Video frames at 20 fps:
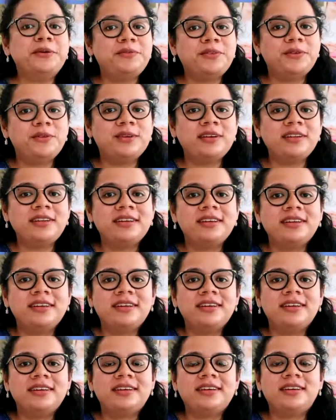everyone.
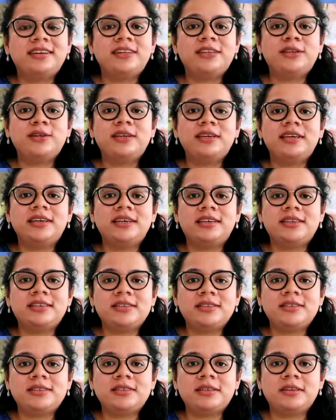Today
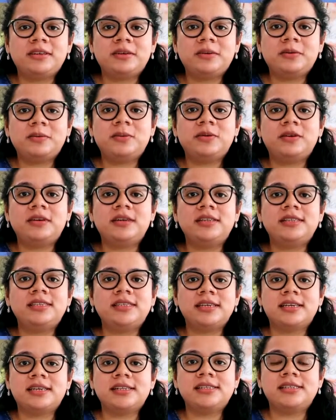is
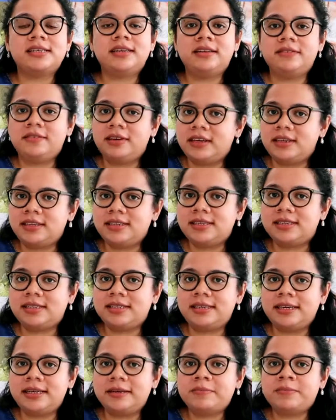World Sickle Cell Awareness
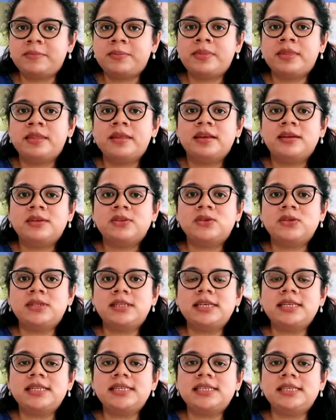Day. So
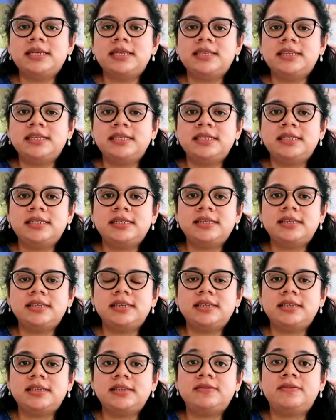sickle cell disease
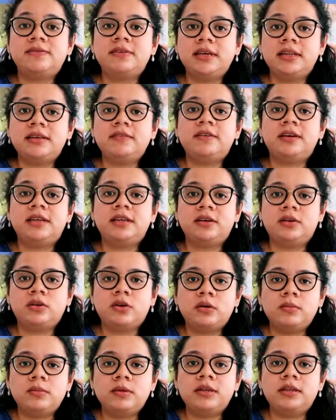is very
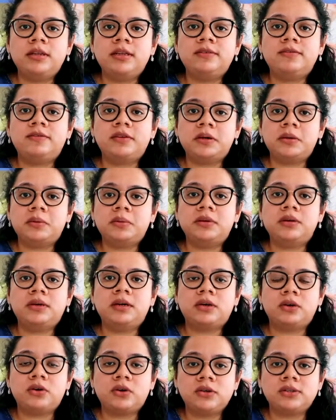commonly found
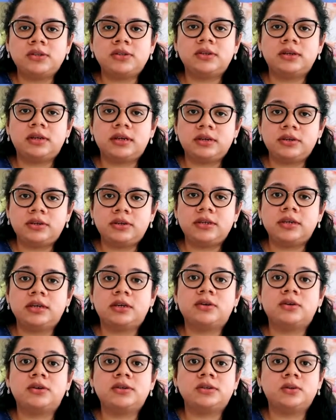across the country,
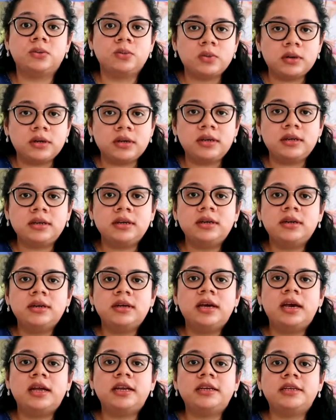across the world,
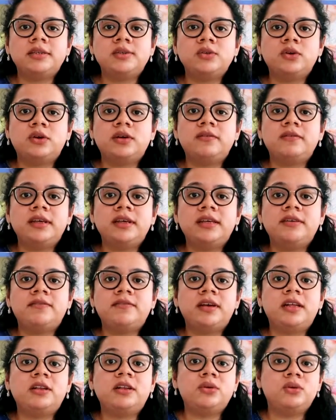and it is not
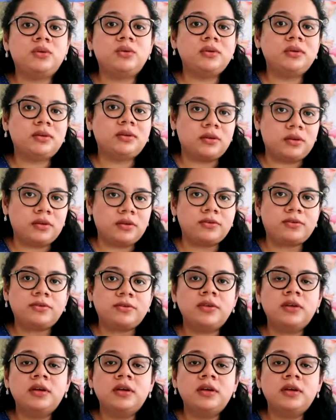very well known of.